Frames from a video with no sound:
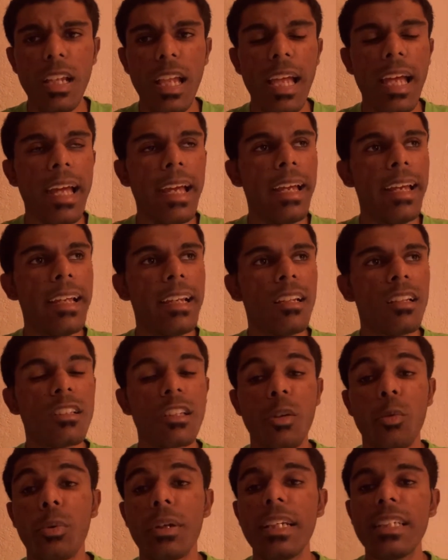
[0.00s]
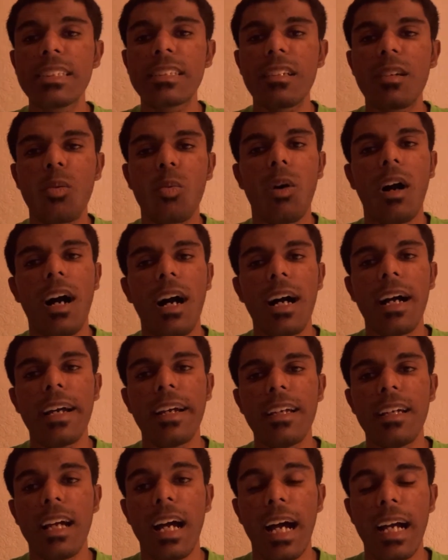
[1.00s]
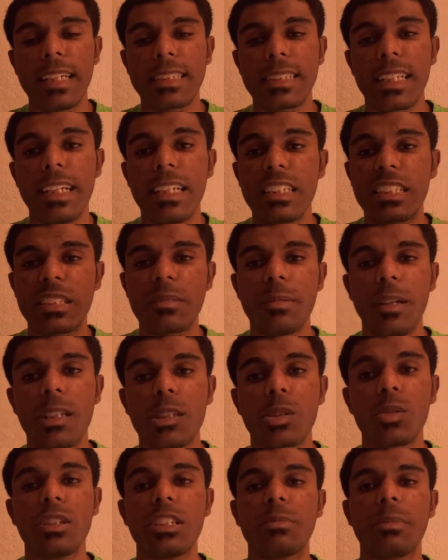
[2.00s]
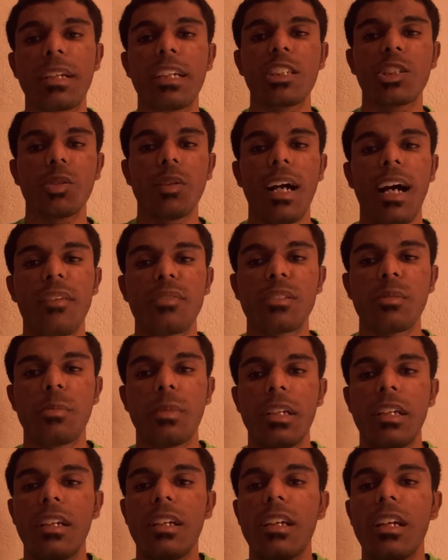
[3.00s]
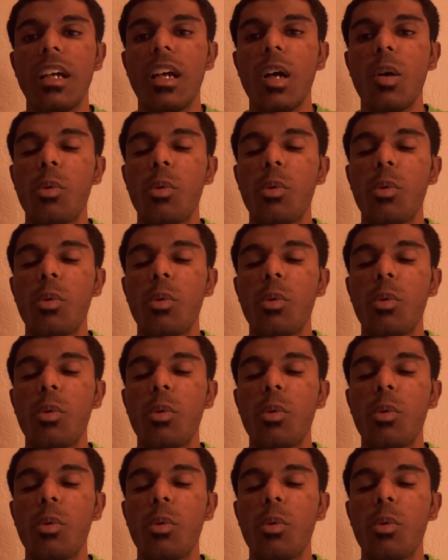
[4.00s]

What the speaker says: and the reason why I say it's special is because you have to be,